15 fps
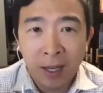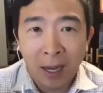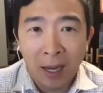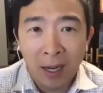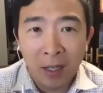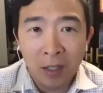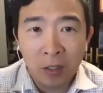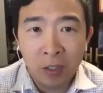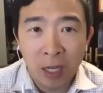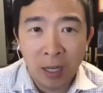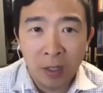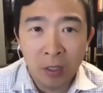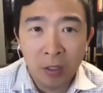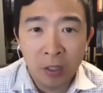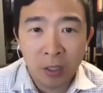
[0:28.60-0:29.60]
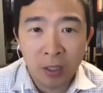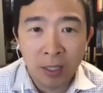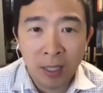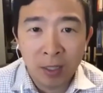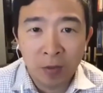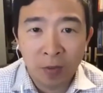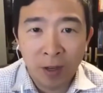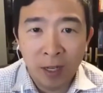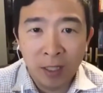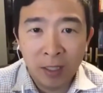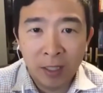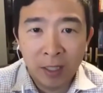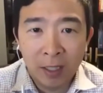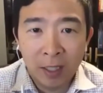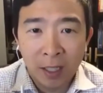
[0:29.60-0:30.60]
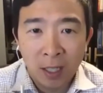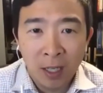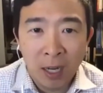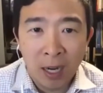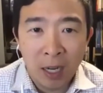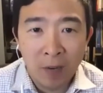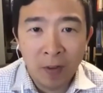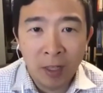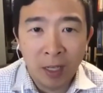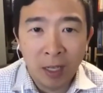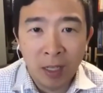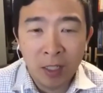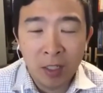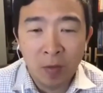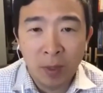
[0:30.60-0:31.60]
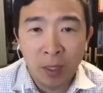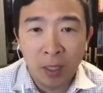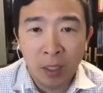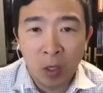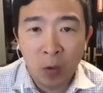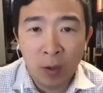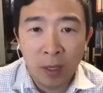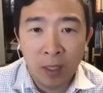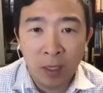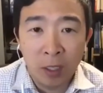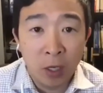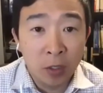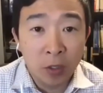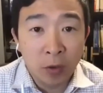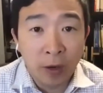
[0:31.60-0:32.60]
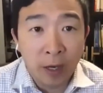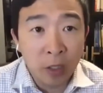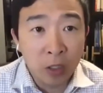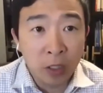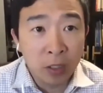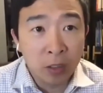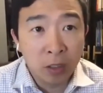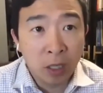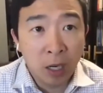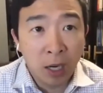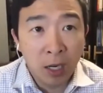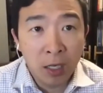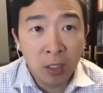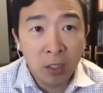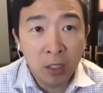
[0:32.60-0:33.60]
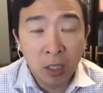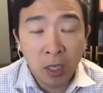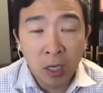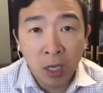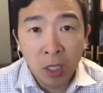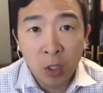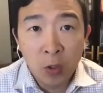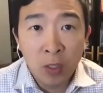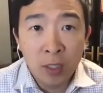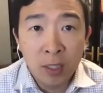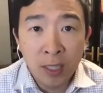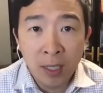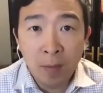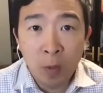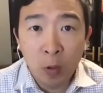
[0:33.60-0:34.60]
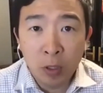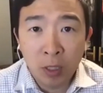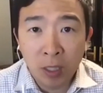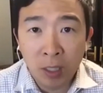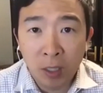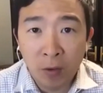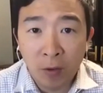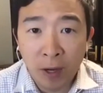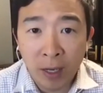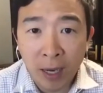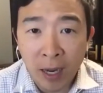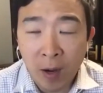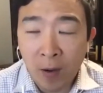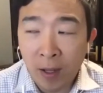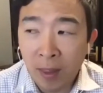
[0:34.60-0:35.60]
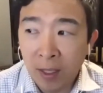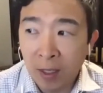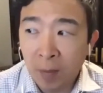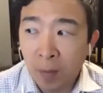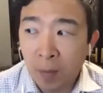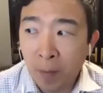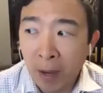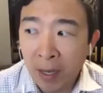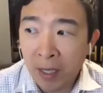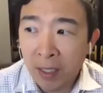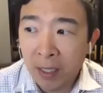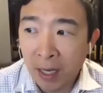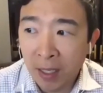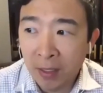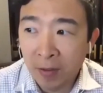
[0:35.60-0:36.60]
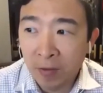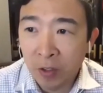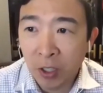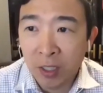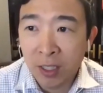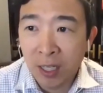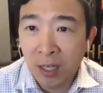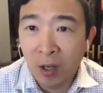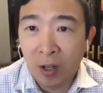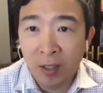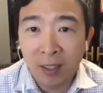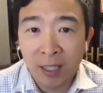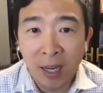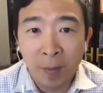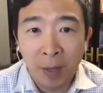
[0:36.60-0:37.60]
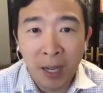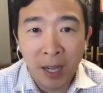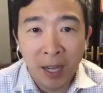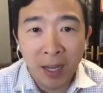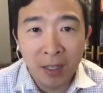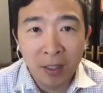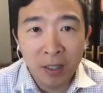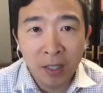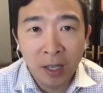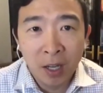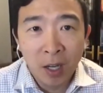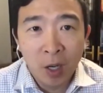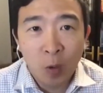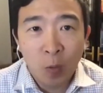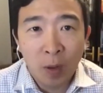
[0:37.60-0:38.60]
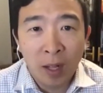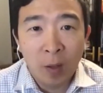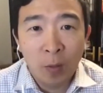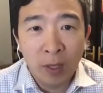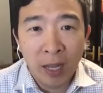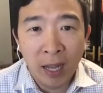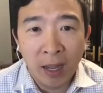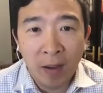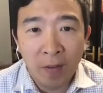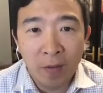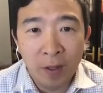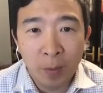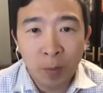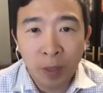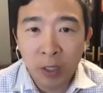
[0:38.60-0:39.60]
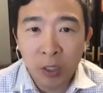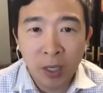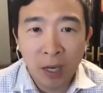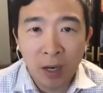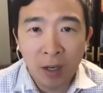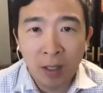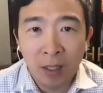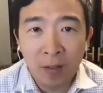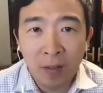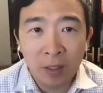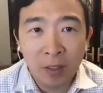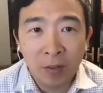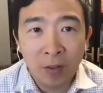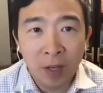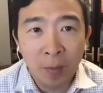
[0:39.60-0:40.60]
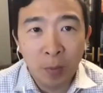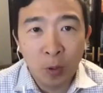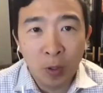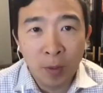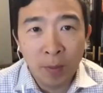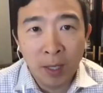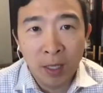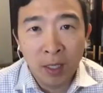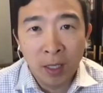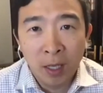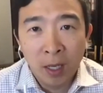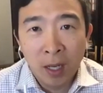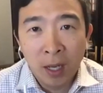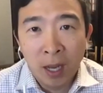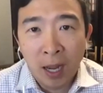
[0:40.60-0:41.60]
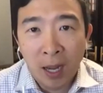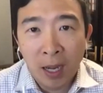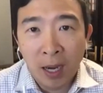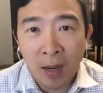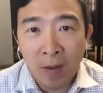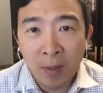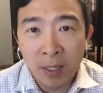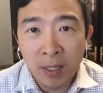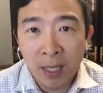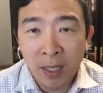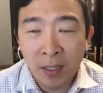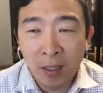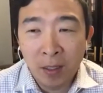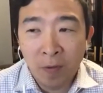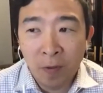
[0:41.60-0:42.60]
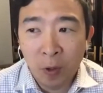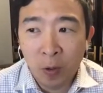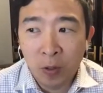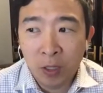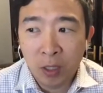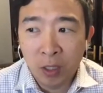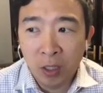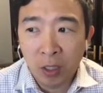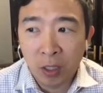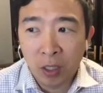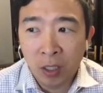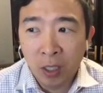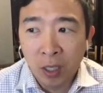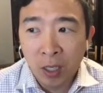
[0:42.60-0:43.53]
and childhood success rates and everything else have been going the other direction. And you can see it most clearly right now. I think many stocks have just hit all-time highs while we have depression-era levels of unemployment. And I've been saying to folks, look,